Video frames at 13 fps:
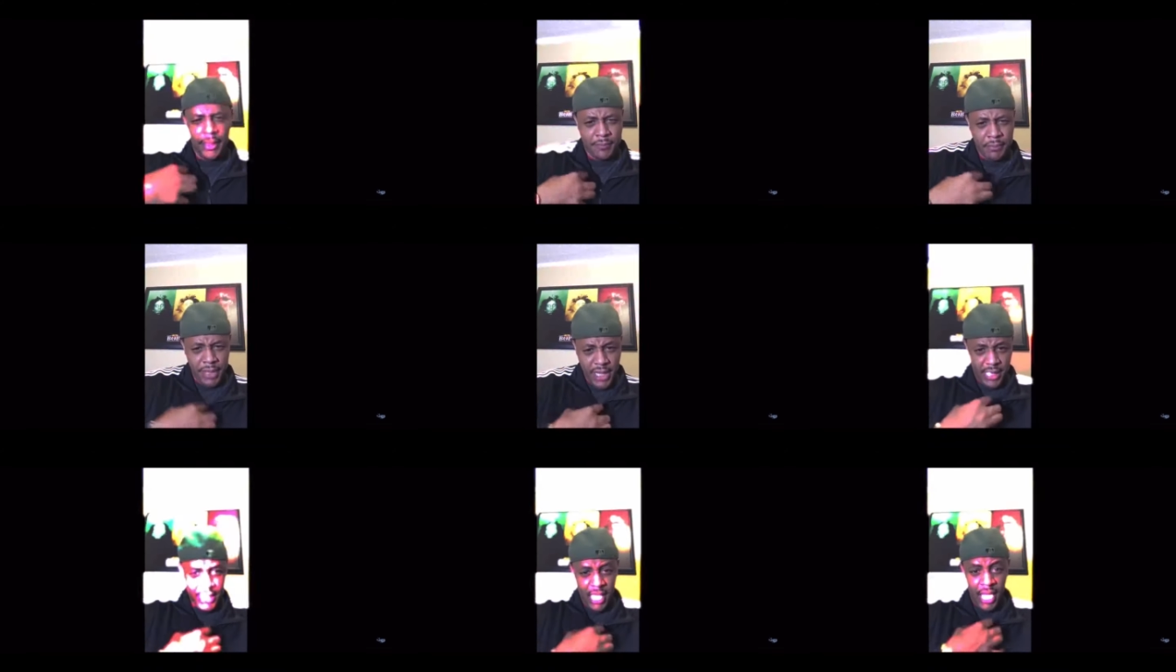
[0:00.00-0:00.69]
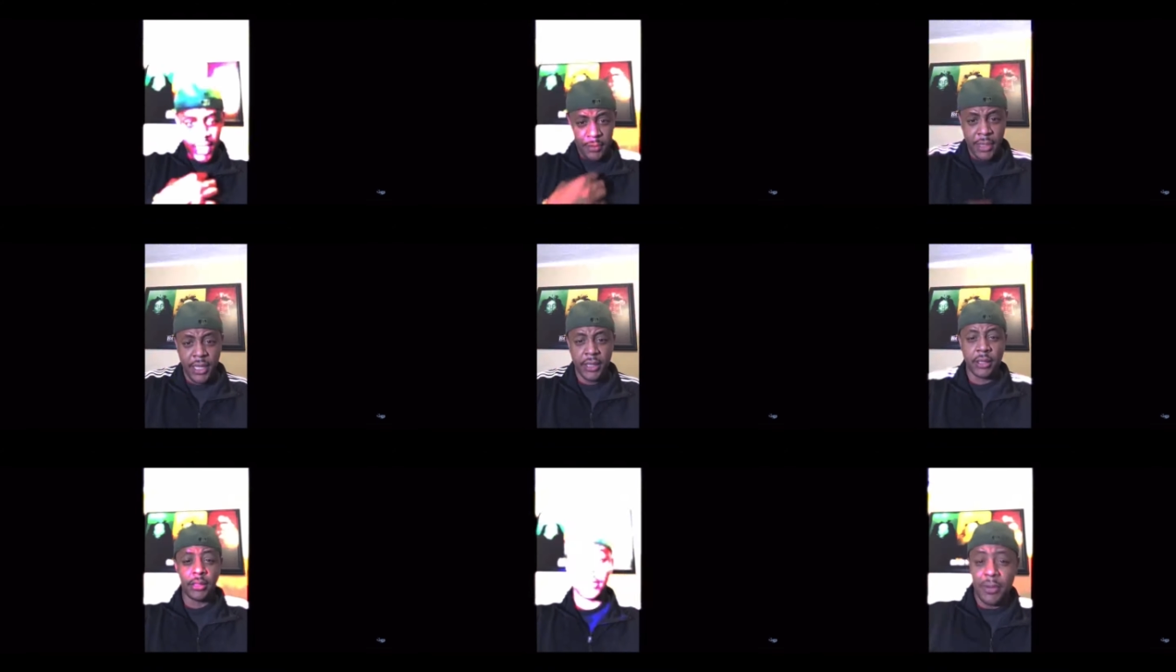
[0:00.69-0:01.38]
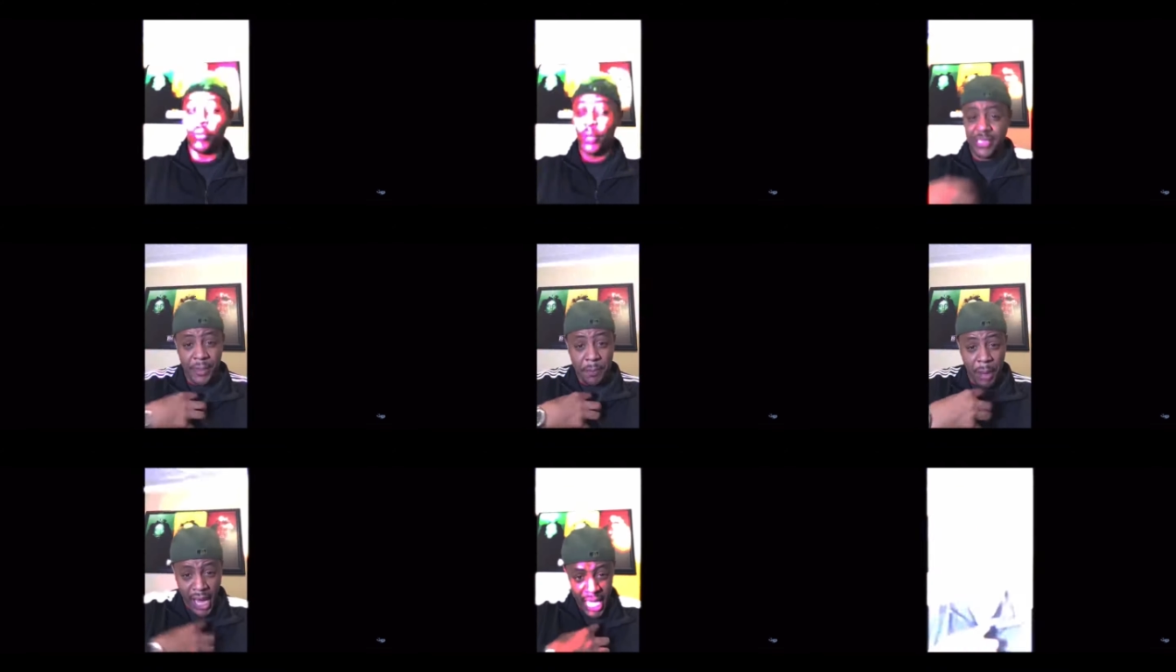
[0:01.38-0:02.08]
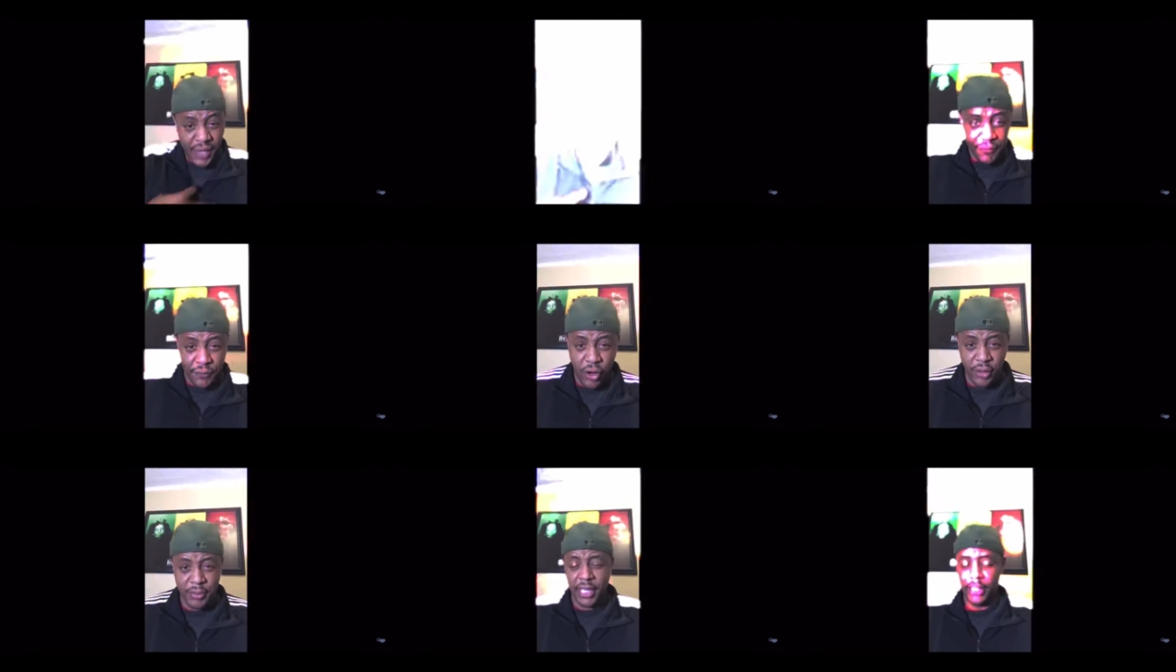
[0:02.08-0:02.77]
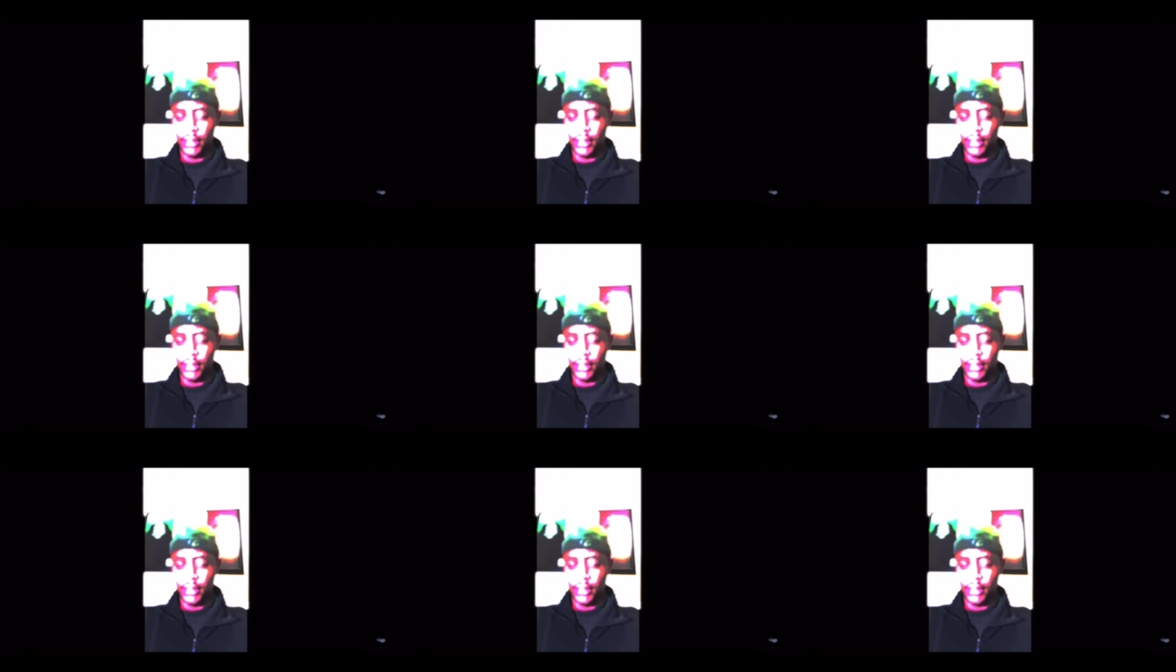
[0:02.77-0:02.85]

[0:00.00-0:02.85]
me, Kev Gill, was a paid informant.